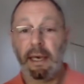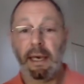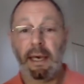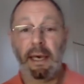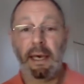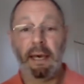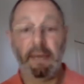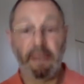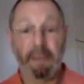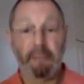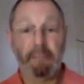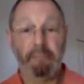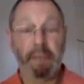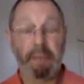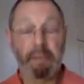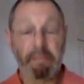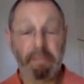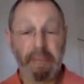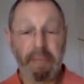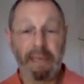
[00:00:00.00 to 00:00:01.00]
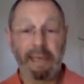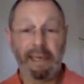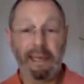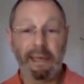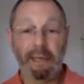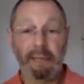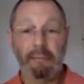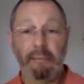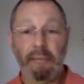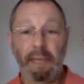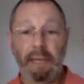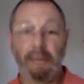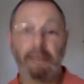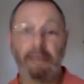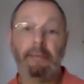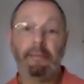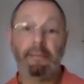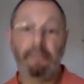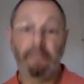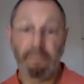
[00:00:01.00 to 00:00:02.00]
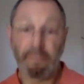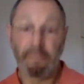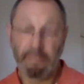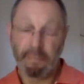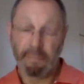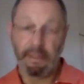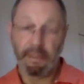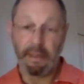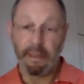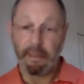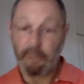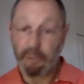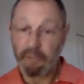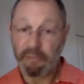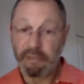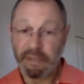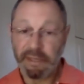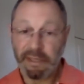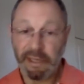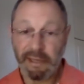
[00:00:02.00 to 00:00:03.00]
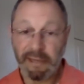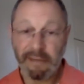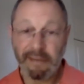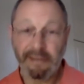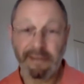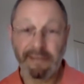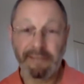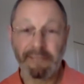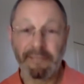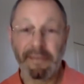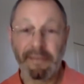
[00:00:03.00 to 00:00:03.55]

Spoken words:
having bumped my head and made a number of mistakes,